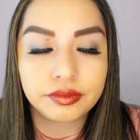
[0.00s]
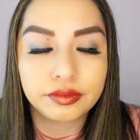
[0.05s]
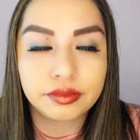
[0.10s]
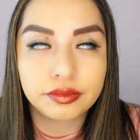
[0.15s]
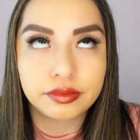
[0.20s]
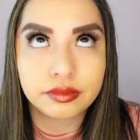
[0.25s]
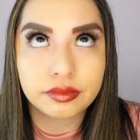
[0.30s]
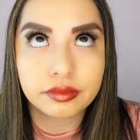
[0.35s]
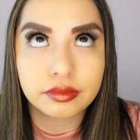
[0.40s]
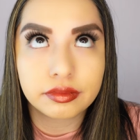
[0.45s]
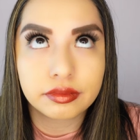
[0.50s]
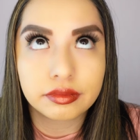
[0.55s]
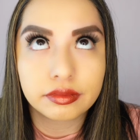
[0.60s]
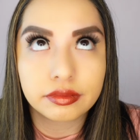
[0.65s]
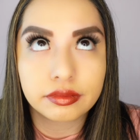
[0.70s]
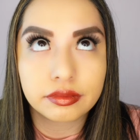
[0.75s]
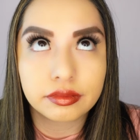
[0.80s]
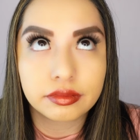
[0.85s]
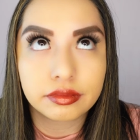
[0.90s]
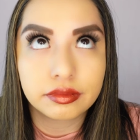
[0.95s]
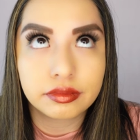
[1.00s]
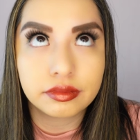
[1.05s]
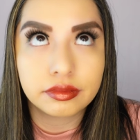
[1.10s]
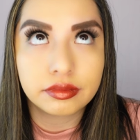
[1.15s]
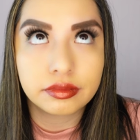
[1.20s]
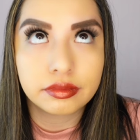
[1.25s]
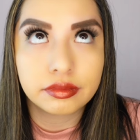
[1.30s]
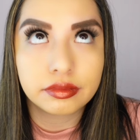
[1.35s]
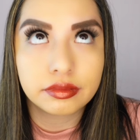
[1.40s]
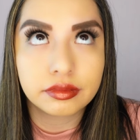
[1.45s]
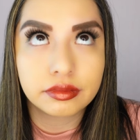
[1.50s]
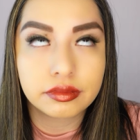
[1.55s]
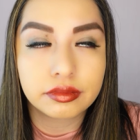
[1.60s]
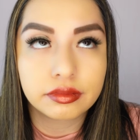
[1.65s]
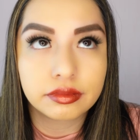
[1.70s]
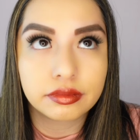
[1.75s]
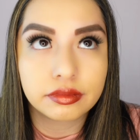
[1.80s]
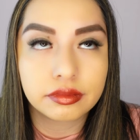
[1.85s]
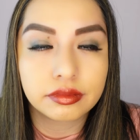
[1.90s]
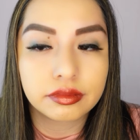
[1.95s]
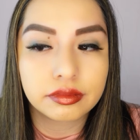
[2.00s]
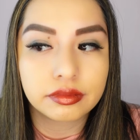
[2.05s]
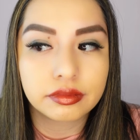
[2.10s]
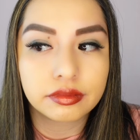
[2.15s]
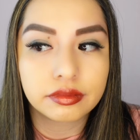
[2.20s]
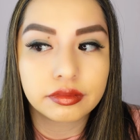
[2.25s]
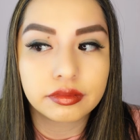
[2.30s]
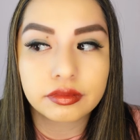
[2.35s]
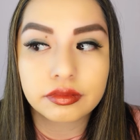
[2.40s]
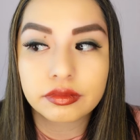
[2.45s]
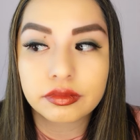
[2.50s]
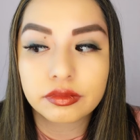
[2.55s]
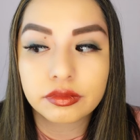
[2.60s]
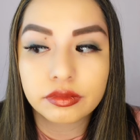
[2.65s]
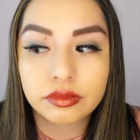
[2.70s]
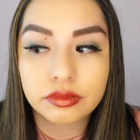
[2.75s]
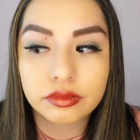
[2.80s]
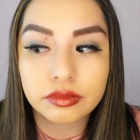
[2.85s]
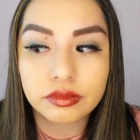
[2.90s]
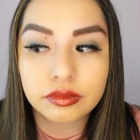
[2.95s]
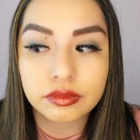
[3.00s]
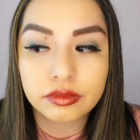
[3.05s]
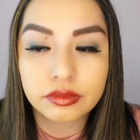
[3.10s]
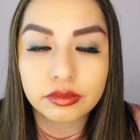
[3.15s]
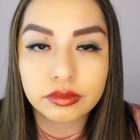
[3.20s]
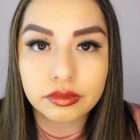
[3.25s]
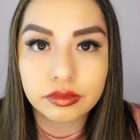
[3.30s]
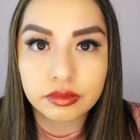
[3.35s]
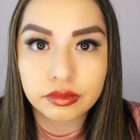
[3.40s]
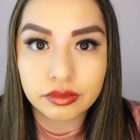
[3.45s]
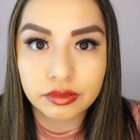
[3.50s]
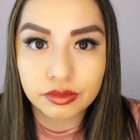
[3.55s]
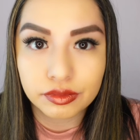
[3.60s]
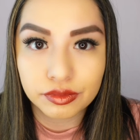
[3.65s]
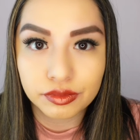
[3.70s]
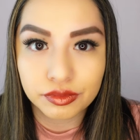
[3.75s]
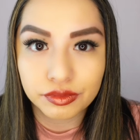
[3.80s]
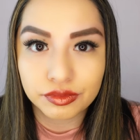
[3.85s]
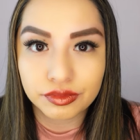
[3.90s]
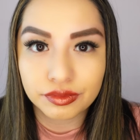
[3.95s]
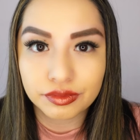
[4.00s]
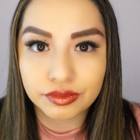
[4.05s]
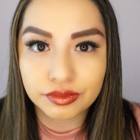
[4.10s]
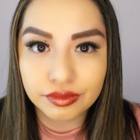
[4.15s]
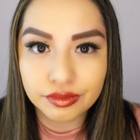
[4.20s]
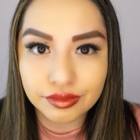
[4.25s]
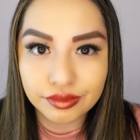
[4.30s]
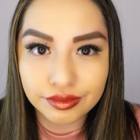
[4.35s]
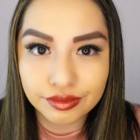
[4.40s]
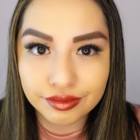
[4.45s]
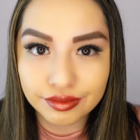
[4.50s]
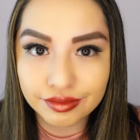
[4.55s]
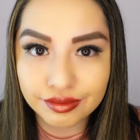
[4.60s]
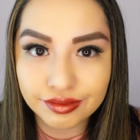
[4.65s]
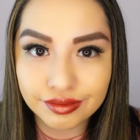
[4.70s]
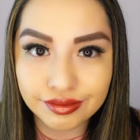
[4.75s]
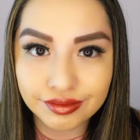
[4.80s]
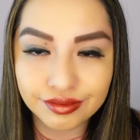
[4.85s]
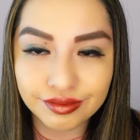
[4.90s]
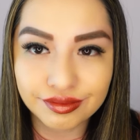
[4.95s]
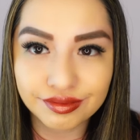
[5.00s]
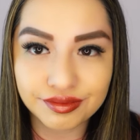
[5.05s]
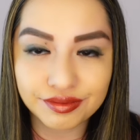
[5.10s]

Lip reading: (no one is talking)